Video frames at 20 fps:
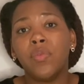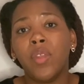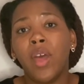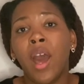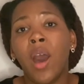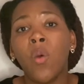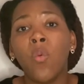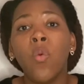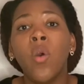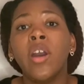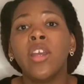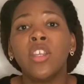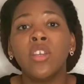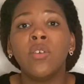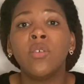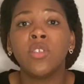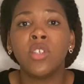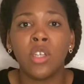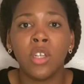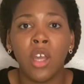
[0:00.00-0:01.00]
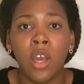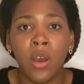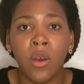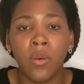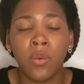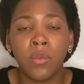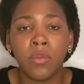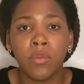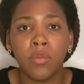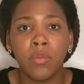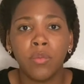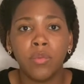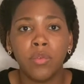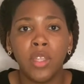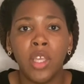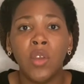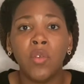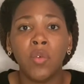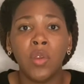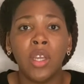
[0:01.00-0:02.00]
I want you to know
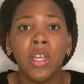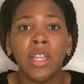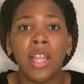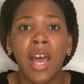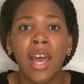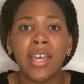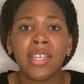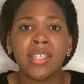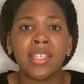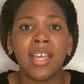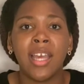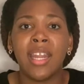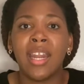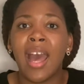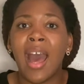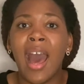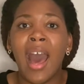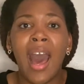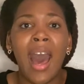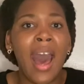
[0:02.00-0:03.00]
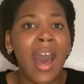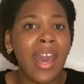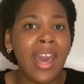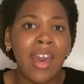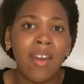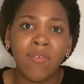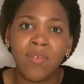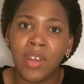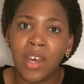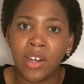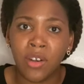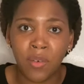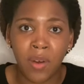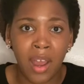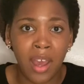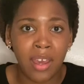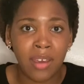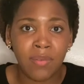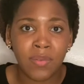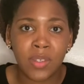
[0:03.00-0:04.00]
and realize that I have not
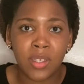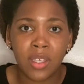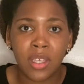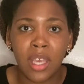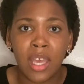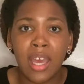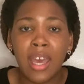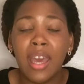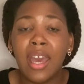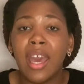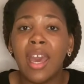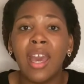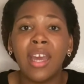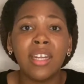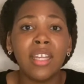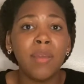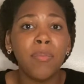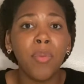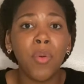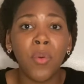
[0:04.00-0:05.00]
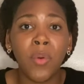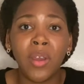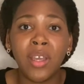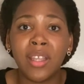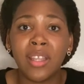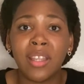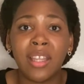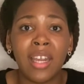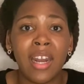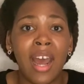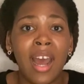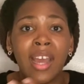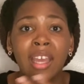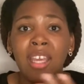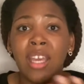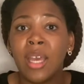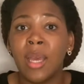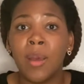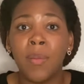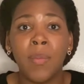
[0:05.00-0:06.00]
arrived. Any point that I
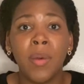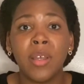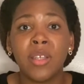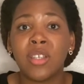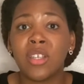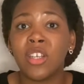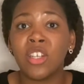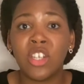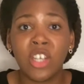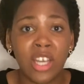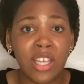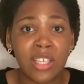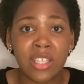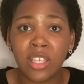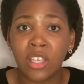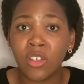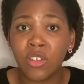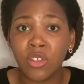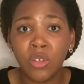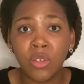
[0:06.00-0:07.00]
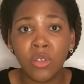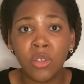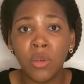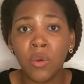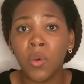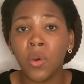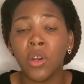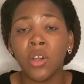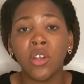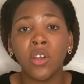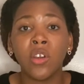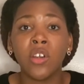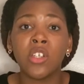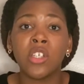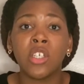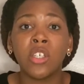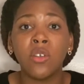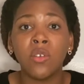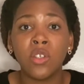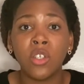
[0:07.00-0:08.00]
am suggesting to you or
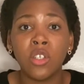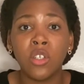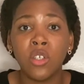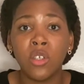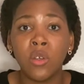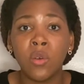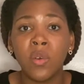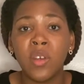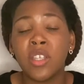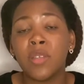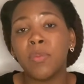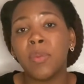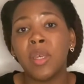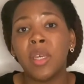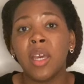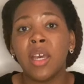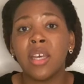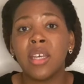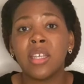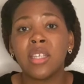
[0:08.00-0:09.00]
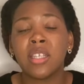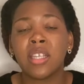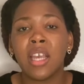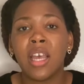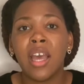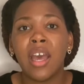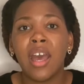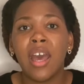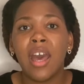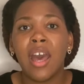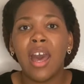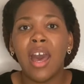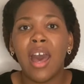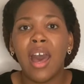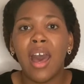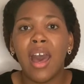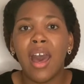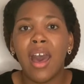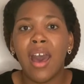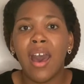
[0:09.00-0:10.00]
encouraging you to do is because
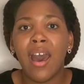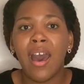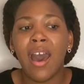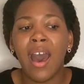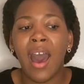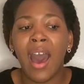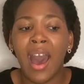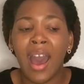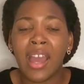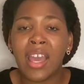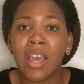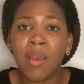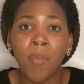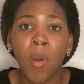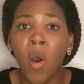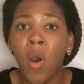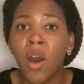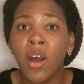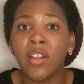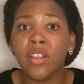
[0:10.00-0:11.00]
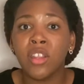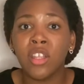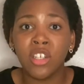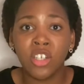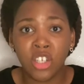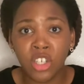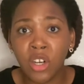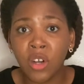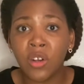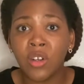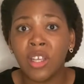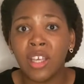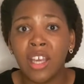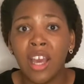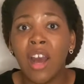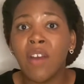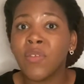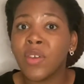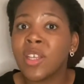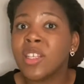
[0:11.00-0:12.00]
I am on the journey
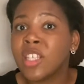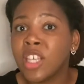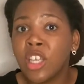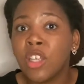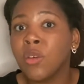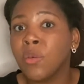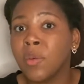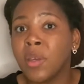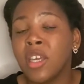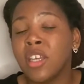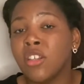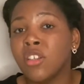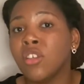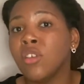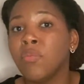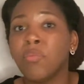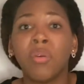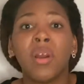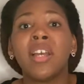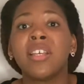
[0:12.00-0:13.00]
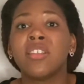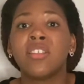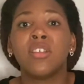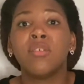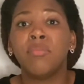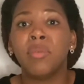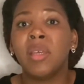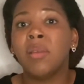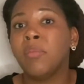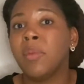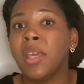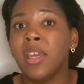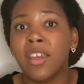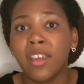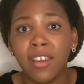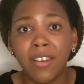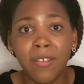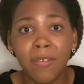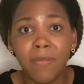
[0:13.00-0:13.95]
of continuing to press to be me.